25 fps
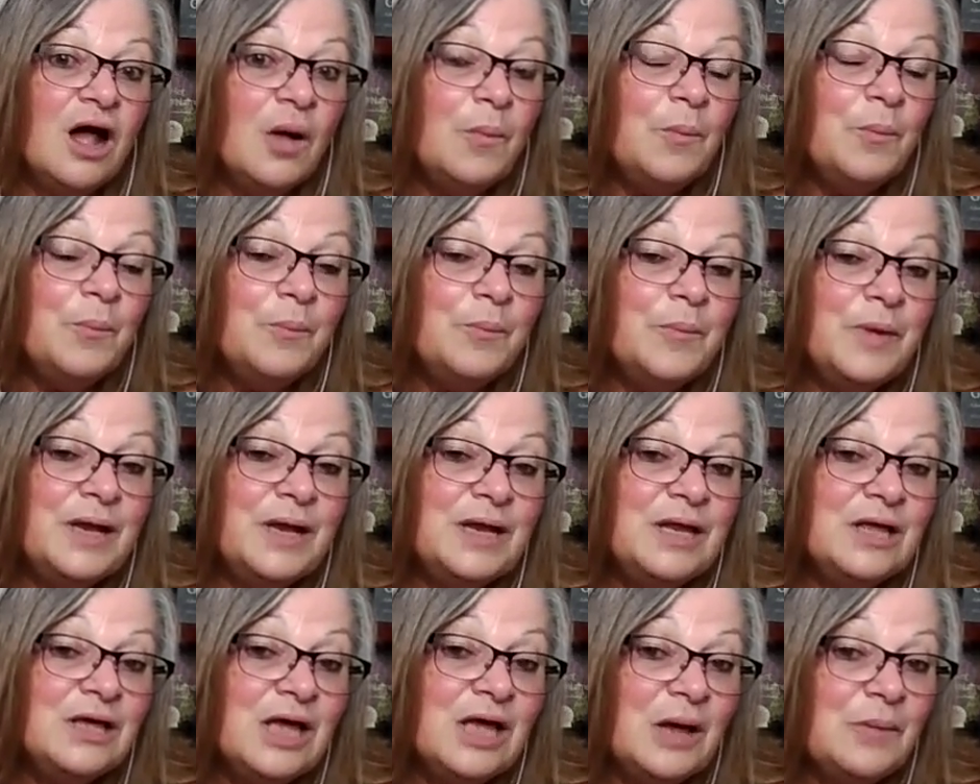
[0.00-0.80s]

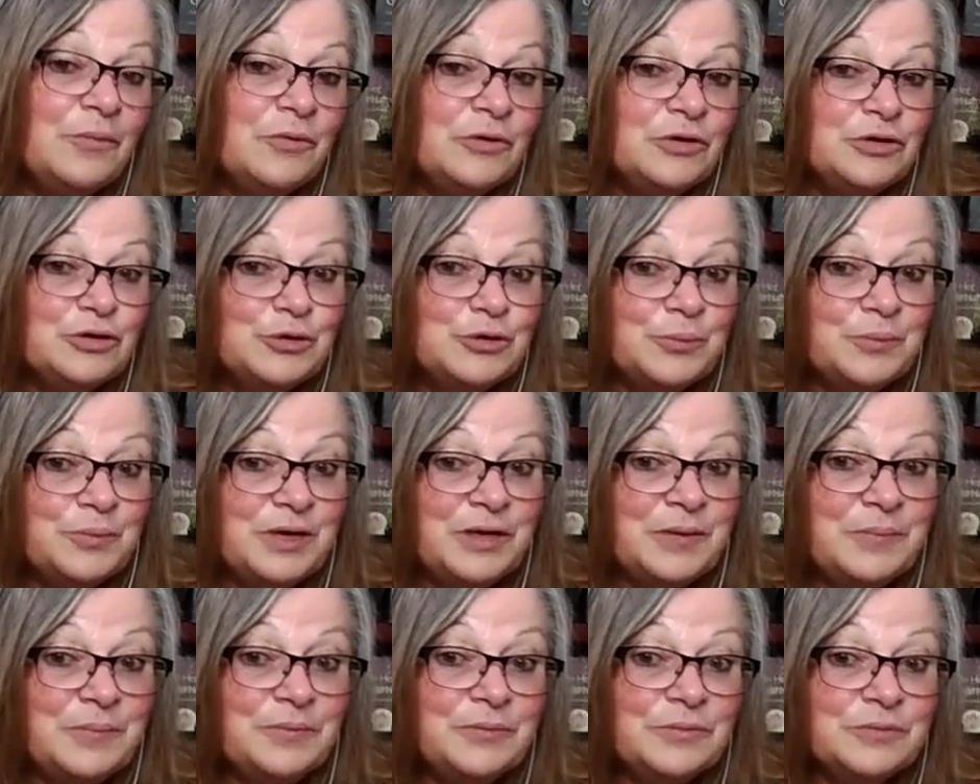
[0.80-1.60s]
many Aboriginal
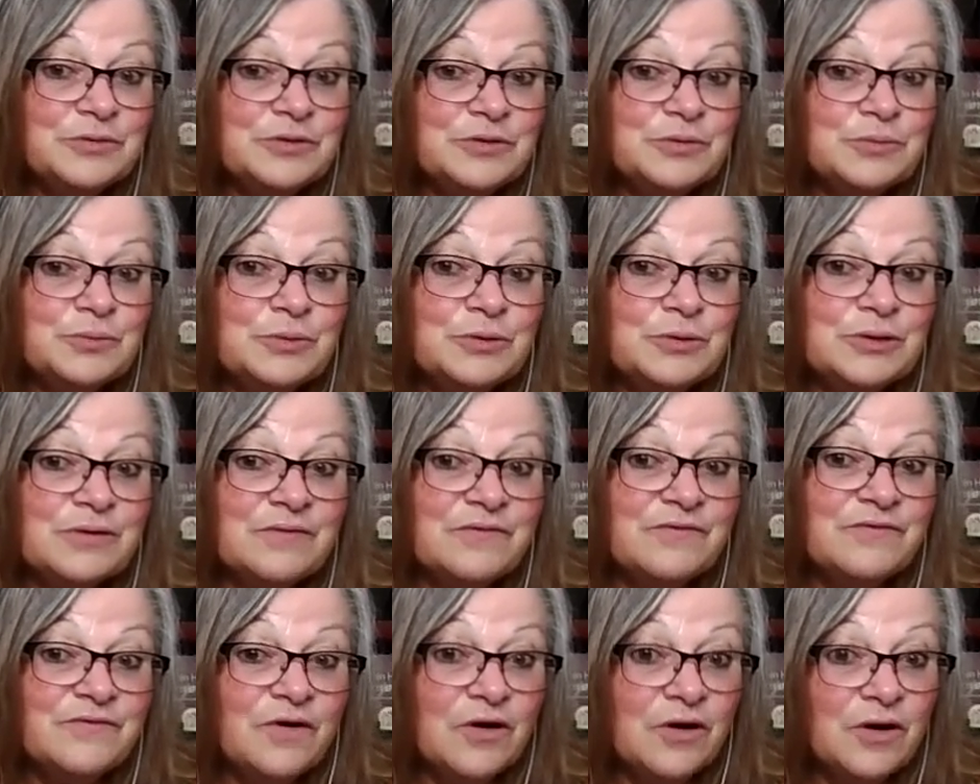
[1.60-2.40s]
peoples were
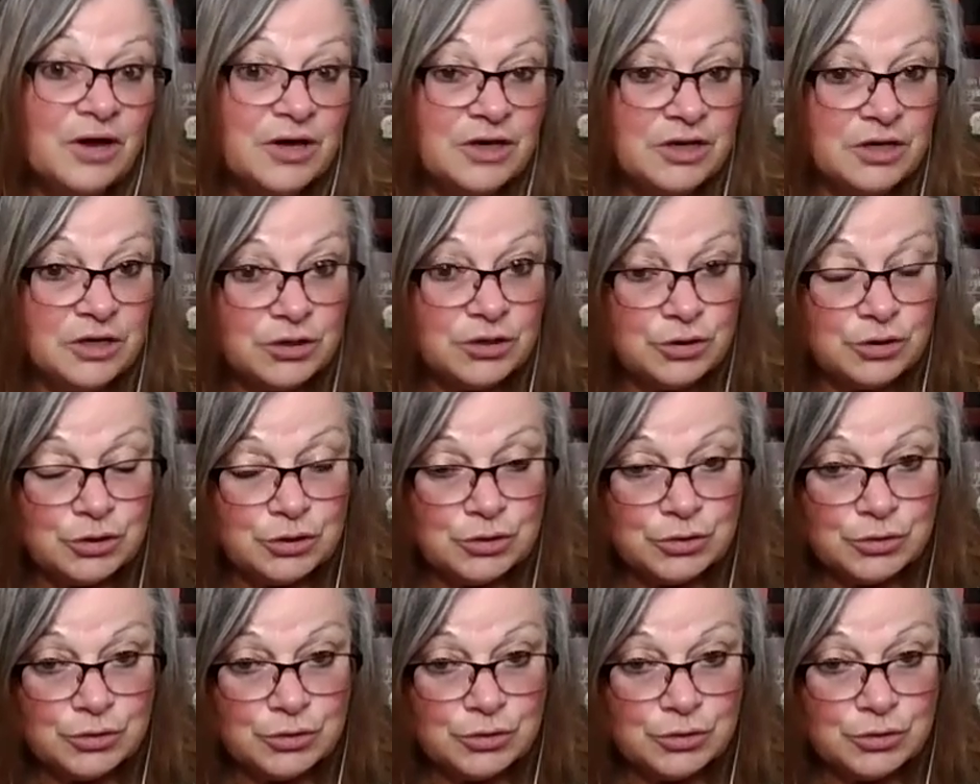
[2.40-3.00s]
confined